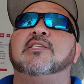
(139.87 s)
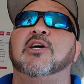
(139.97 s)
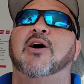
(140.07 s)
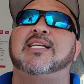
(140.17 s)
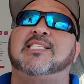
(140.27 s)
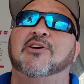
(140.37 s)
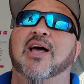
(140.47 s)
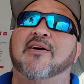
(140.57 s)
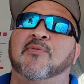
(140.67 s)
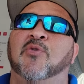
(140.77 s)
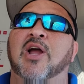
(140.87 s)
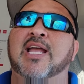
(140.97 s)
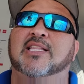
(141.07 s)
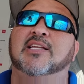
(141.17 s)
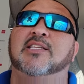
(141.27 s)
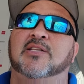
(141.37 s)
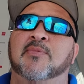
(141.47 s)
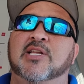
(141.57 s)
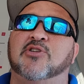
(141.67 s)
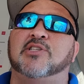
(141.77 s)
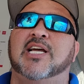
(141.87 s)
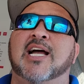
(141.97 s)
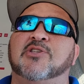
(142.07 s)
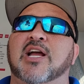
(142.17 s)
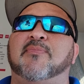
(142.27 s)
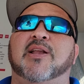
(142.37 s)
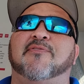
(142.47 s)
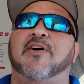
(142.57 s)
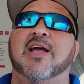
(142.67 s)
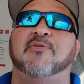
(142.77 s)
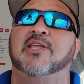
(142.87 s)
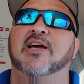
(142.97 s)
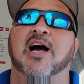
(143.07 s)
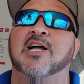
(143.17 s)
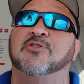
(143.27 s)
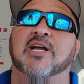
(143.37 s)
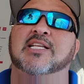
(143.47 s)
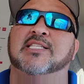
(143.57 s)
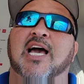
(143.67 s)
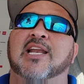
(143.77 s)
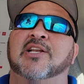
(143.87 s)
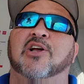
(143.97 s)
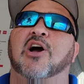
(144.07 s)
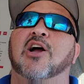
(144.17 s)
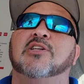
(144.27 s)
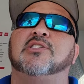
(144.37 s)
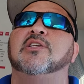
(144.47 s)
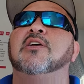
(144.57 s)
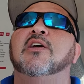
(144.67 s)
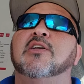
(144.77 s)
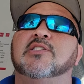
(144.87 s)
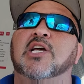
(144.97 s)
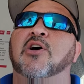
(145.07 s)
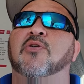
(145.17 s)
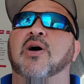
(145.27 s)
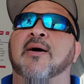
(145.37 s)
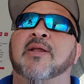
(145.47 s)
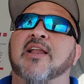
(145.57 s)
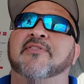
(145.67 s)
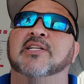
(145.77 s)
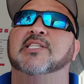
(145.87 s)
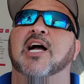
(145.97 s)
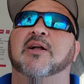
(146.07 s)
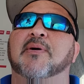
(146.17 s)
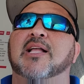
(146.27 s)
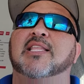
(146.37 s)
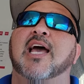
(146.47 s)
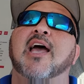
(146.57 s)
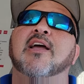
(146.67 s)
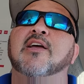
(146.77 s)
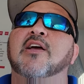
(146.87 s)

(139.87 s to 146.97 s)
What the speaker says: So I still have him ranked, the Demetrius Andrade. But a fight with Andrade is not in the cards. So I'm not even going to talk about that.